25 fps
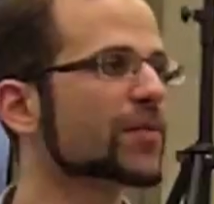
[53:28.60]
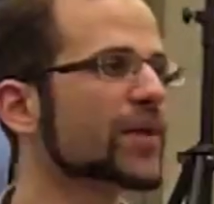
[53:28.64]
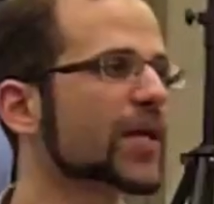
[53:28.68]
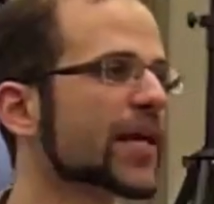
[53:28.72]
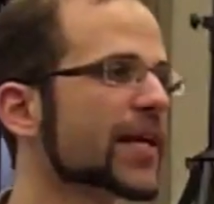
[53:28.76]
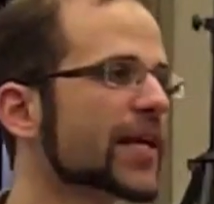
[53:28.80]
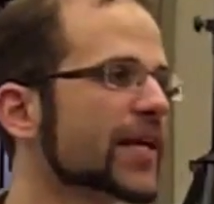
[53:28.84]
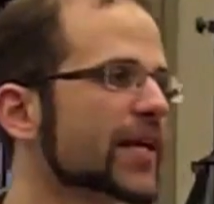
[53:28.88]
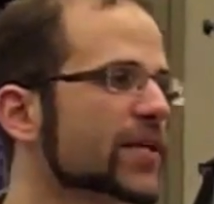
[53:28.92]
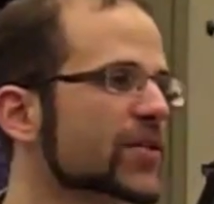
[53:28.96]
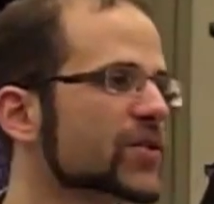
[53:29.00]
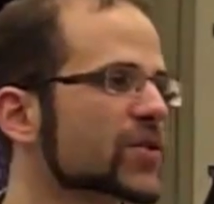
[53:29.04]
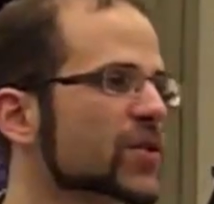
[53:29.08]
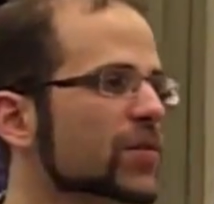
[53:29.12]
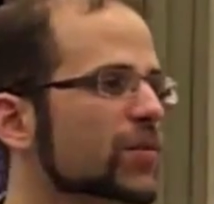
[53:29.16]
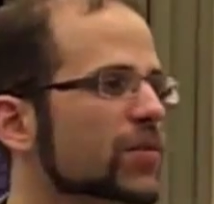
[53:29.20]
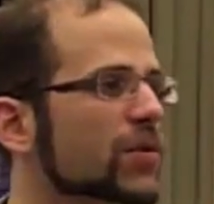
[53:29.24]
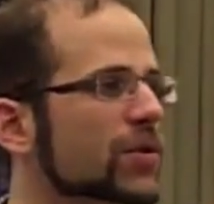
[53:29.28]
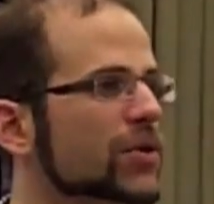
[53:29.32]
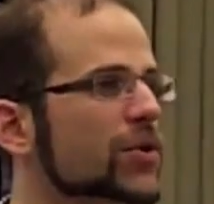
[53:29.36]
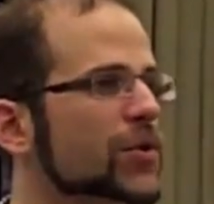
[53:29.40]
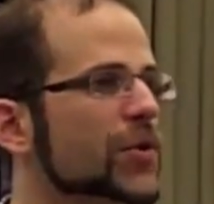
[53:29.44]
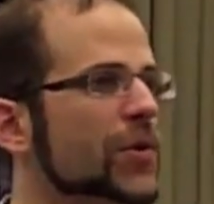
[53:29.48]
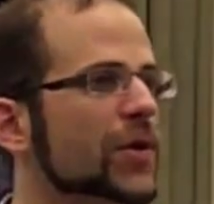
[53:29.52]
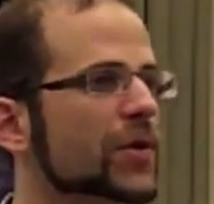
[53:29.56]
from getting a
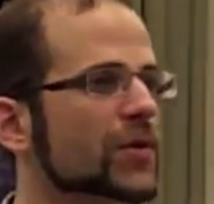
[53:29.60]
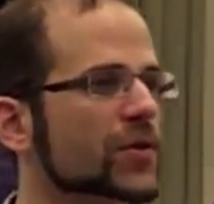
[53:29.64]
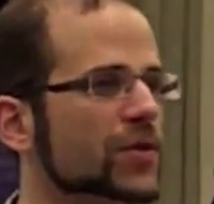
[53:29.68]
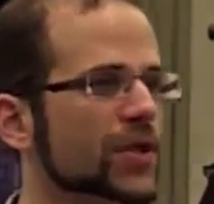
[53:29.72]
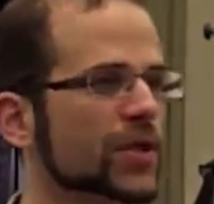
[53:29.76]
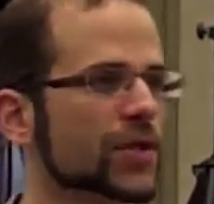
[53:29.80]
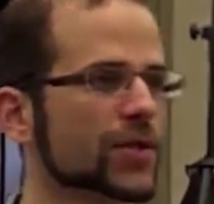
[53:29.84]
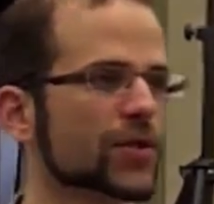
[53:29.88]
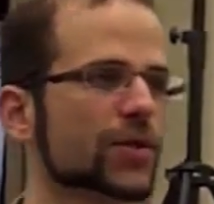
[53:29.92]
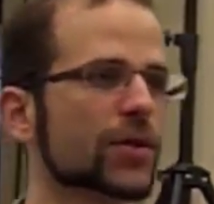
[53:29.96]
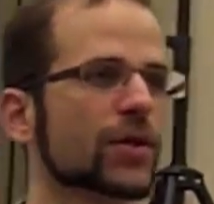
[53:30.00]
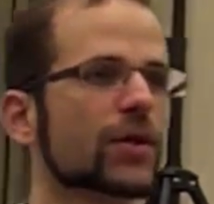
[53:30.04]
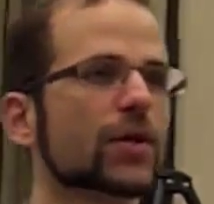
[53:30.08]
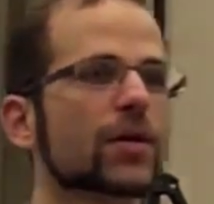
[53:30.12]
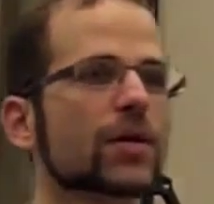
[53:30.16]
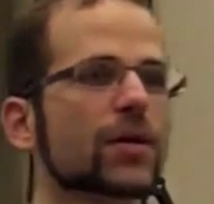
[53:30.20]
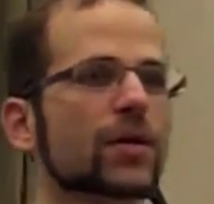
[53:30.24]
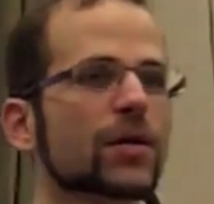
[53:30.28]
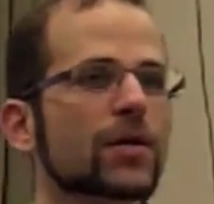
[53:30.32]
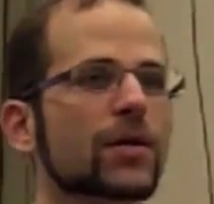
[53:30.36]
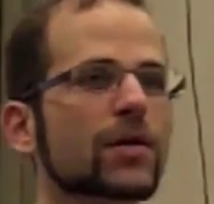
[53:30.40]
simple adrenal tincture.